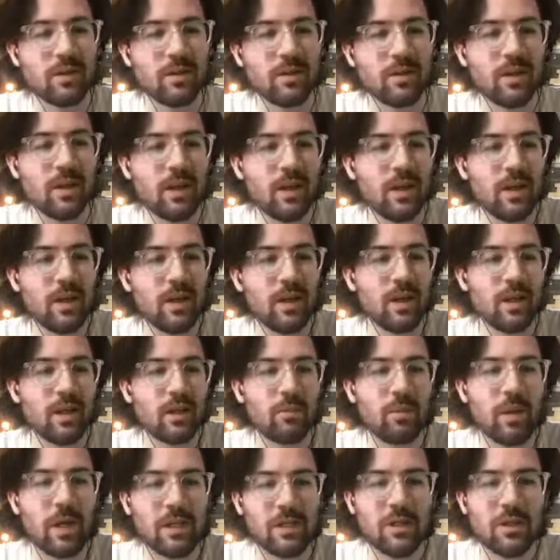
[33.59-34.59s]
the best
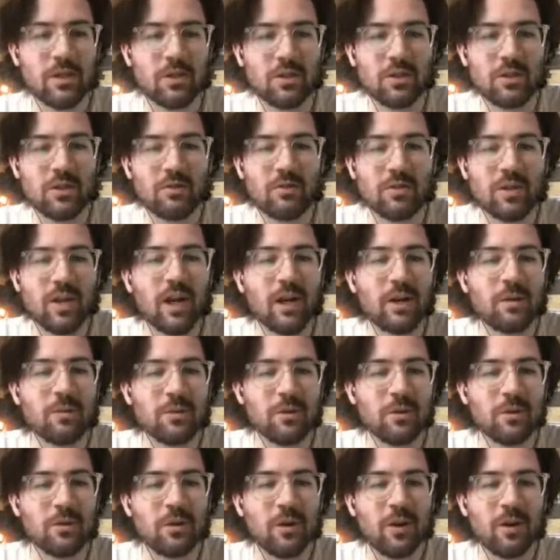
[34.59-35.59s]
interest of time to
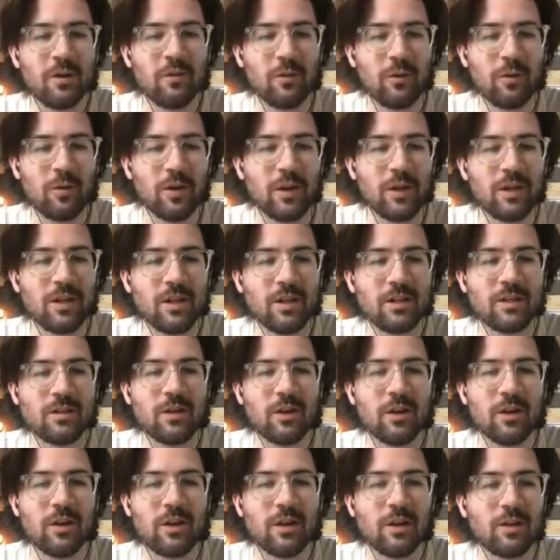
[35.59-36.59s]
avoid
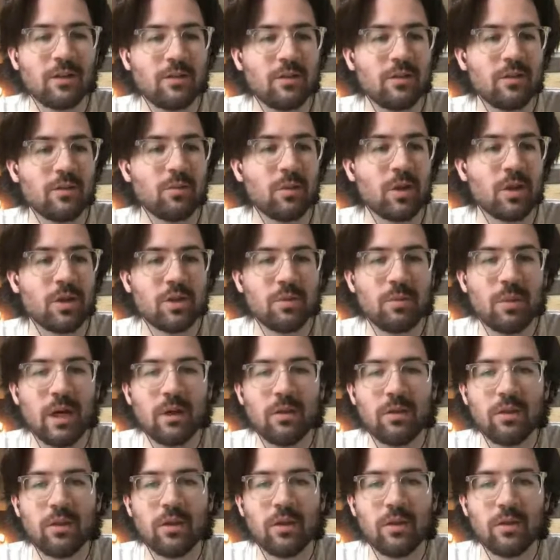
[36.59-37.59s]
talking too much about
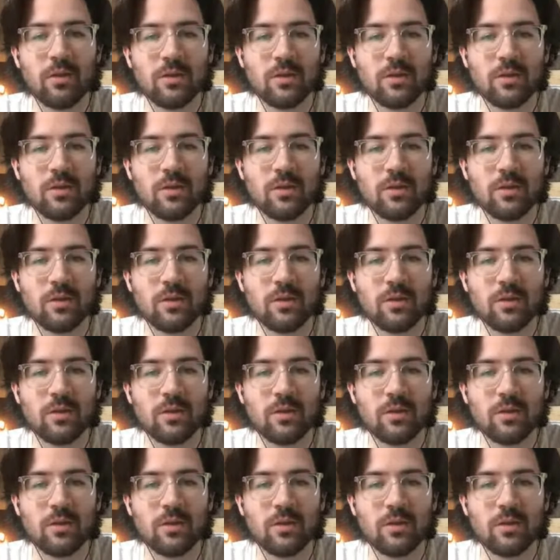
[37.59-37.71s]
those